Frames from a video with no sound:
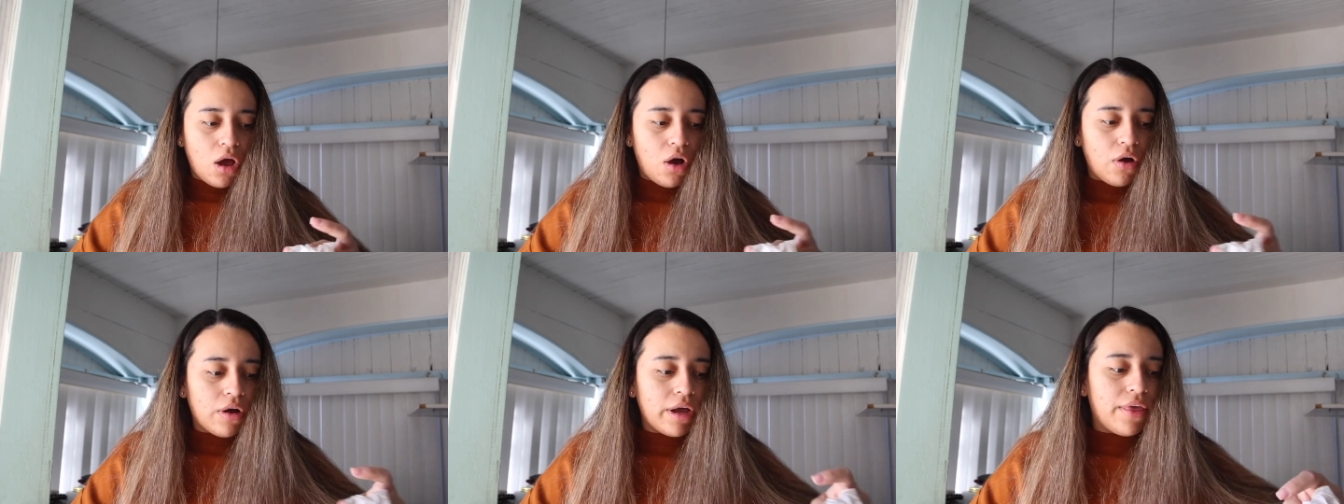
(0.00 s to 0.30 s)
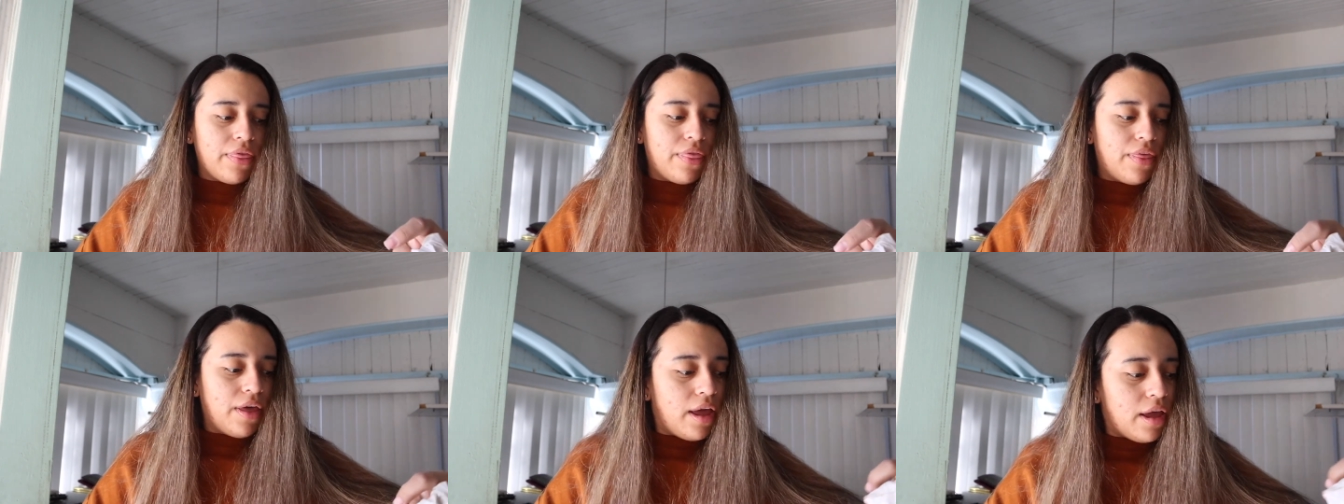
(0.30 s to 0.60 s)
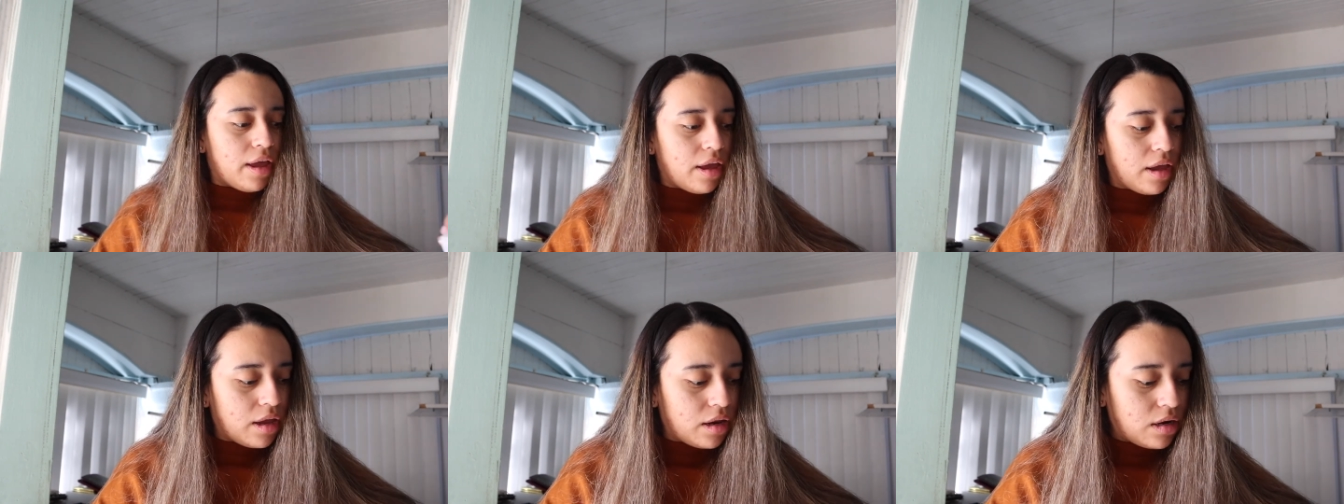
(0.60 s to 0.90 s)
Okay,
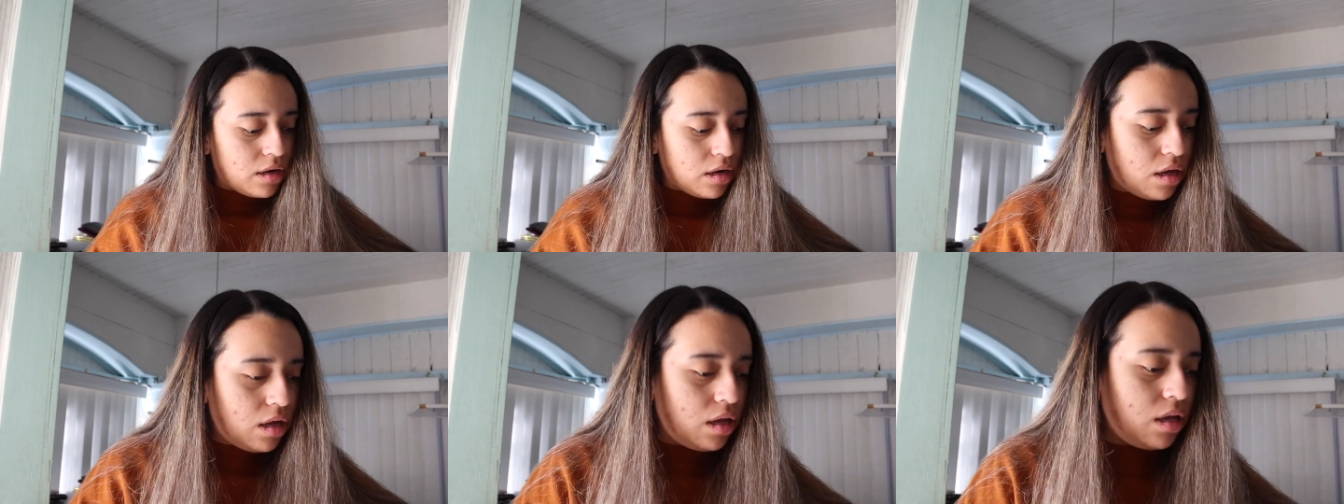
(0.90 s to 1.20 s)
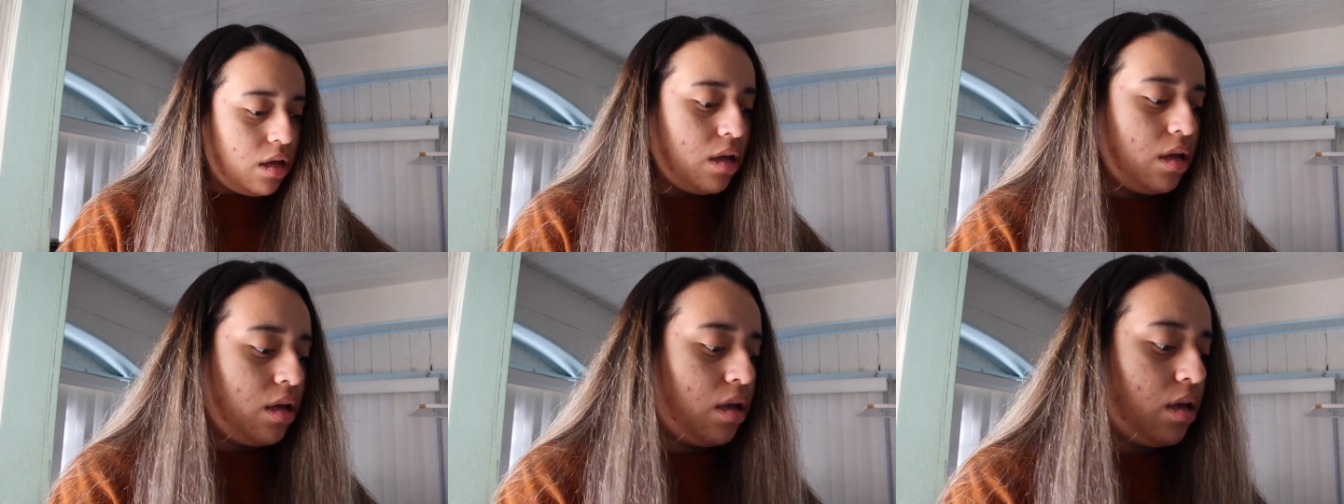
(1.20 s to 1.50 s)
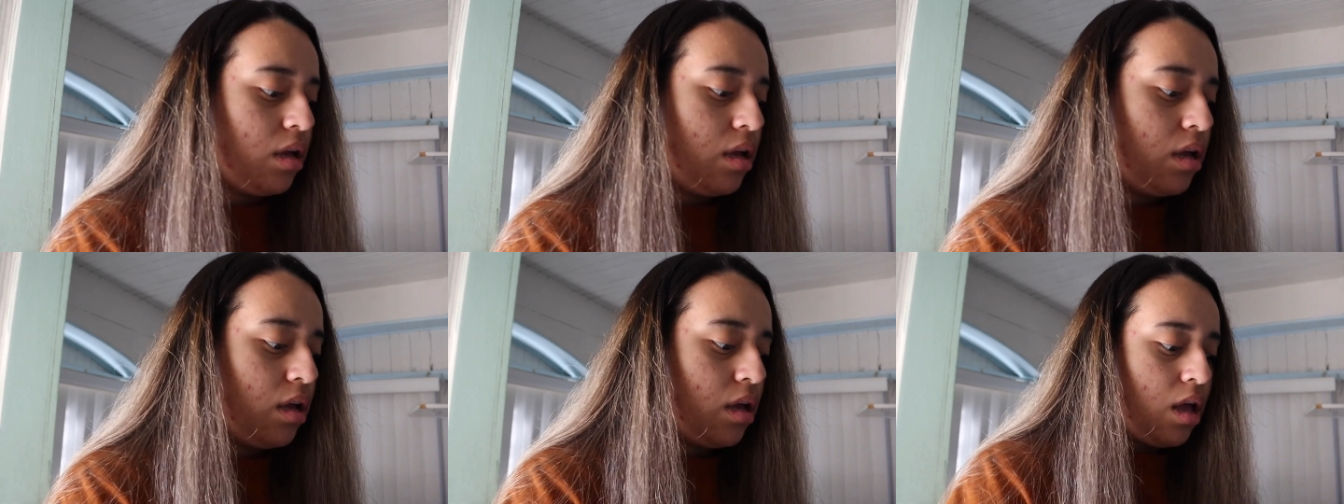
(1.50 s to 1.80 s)
then
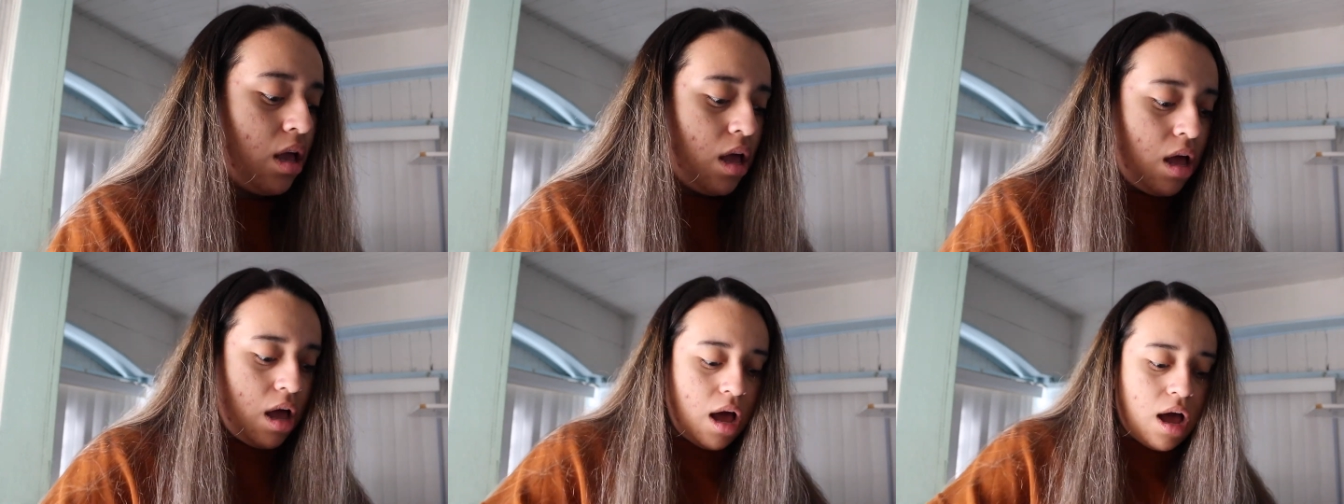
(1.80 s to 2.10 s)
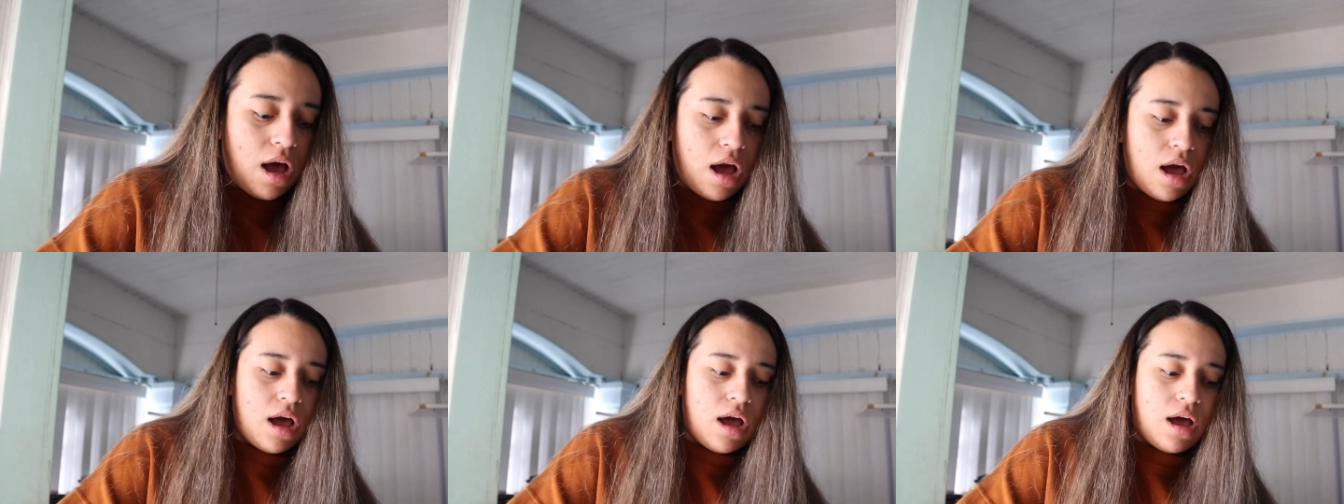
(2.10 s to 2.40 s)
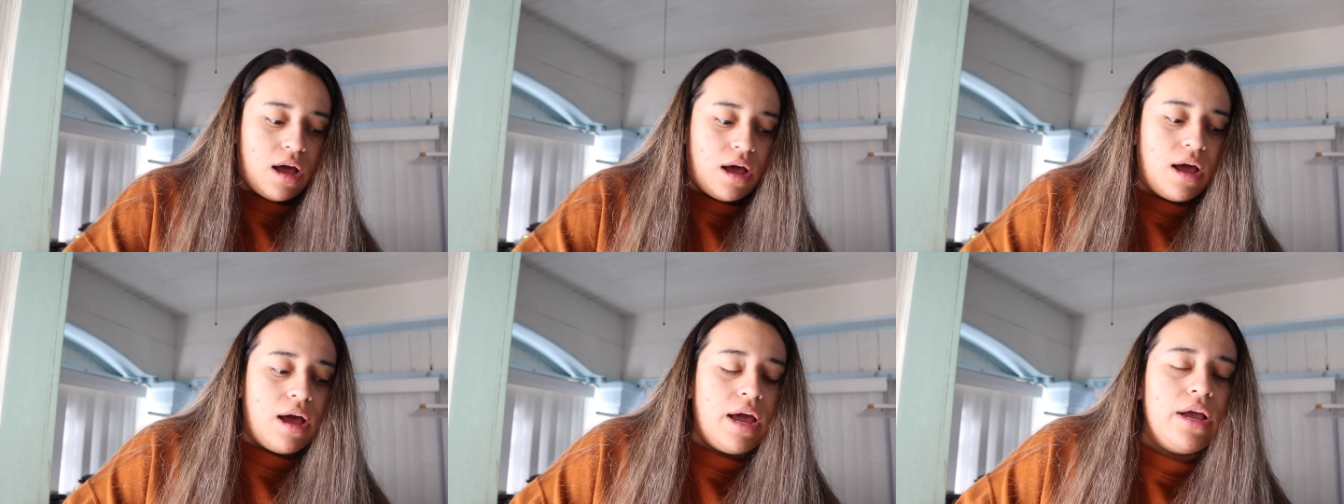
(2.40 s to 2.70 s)

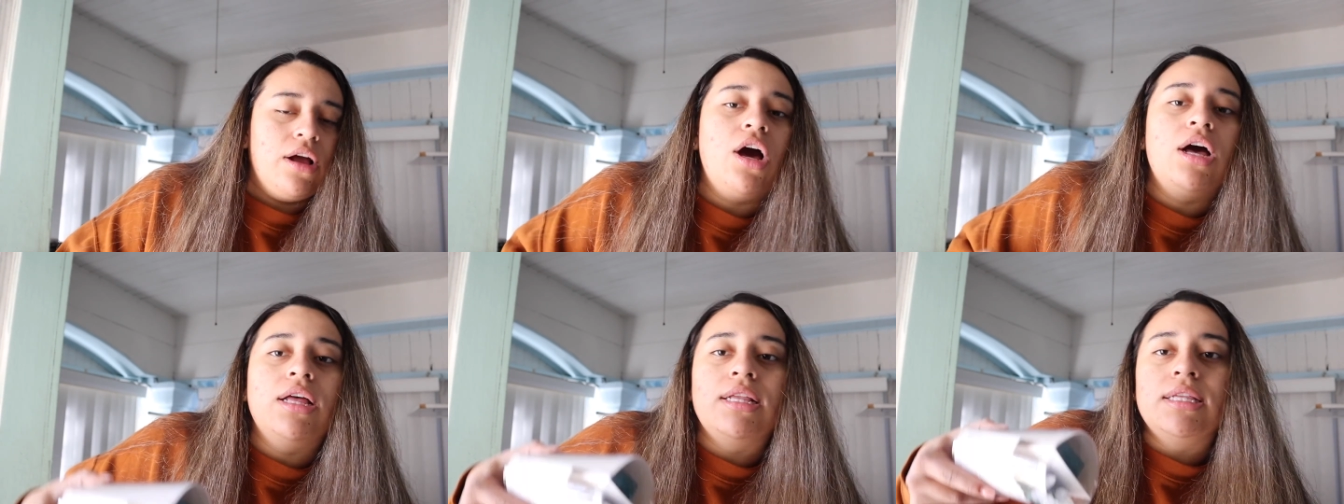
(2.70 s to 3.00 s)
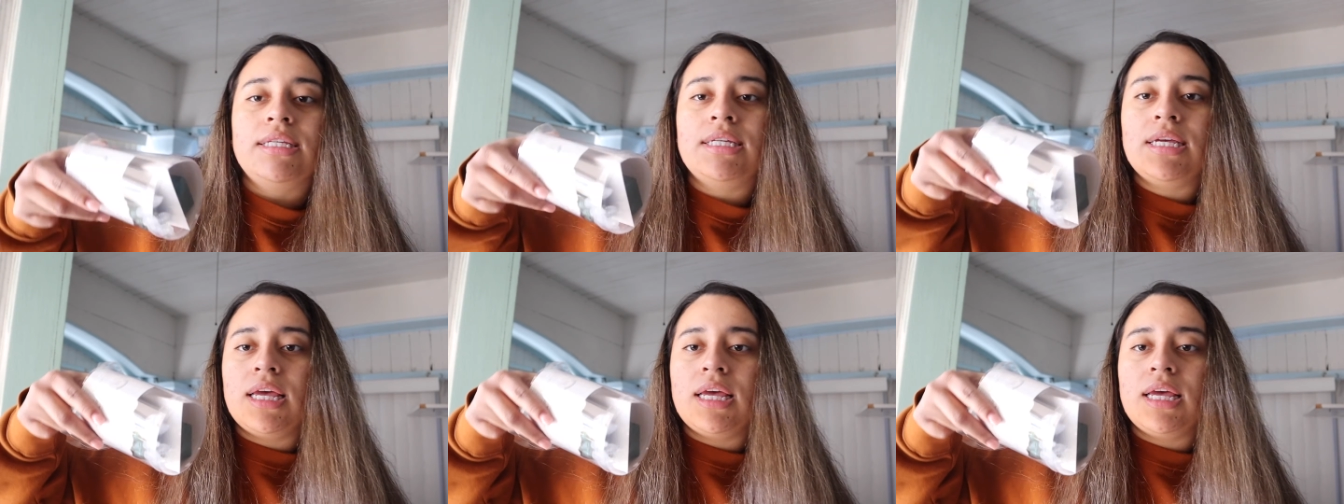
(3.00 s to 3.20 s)
I got